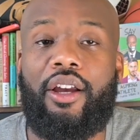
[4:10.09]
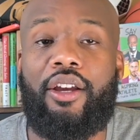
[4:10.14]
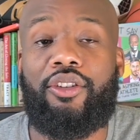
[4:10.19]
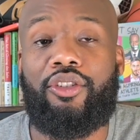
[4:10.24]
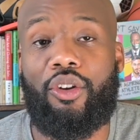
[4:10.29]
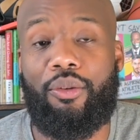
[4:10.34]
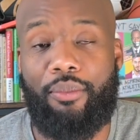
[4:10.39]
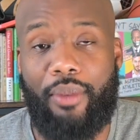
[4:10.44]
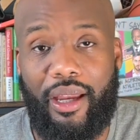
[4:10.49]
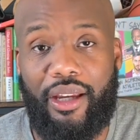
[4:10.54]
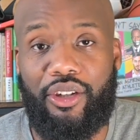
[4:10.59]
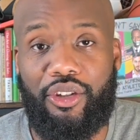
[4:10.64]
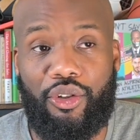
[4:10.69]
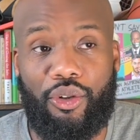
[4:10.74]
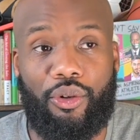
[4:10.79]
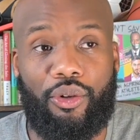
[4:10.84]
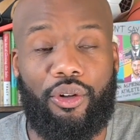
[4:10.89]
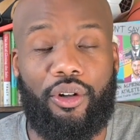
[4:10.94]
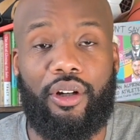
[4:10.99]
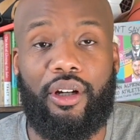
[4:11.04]
So make
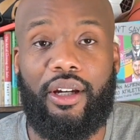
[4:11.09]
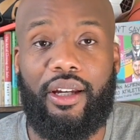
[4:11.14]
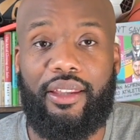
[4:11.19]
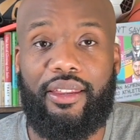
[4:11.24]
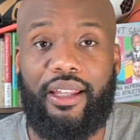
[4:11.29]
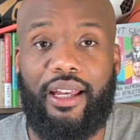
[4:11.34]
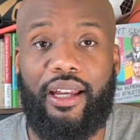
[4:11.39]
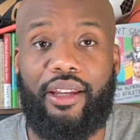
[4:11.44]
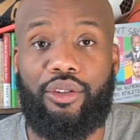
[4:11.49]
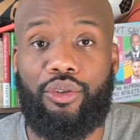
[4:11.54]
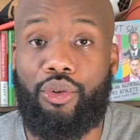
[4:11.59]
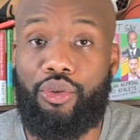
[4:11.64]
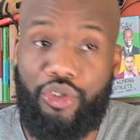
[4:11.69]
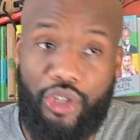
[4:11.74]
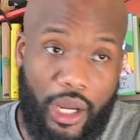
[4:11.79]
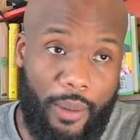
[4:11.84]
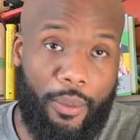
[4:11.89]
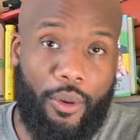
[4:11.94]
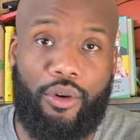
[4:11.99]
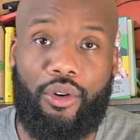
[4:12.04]
sure that you
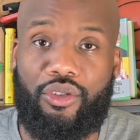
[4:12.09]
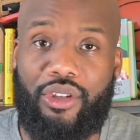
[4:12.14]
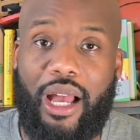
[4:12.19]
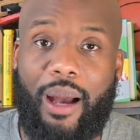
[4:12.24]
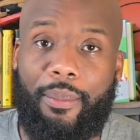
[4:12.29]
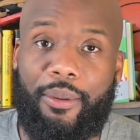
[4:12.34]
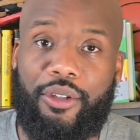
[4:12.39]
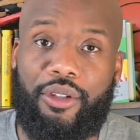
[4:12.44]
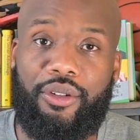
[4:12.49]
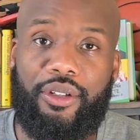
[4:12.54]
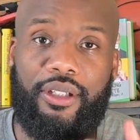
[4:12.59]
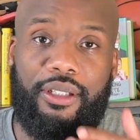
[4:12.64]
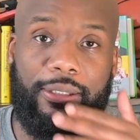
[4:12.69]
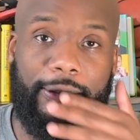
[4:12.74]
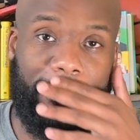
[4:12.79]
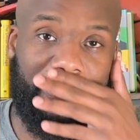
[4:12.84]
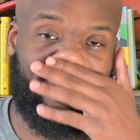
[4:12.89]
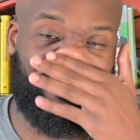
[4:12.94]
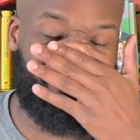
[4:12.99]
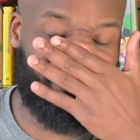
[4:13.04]
jump on those
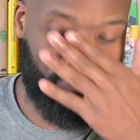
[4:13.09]
opportunities.